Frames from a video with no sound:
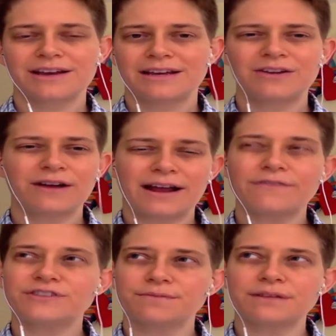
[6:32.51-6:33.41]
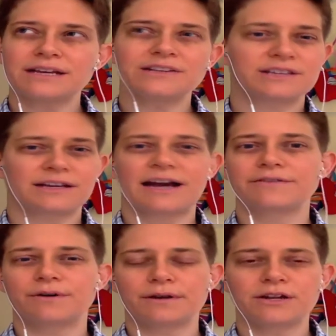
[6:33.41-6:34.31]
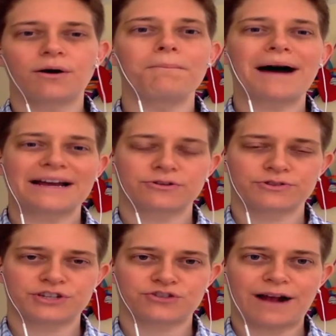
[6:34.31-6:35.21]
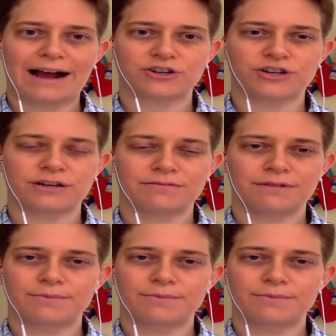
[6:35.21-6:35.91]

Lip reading: If something is kind of a minor distraction.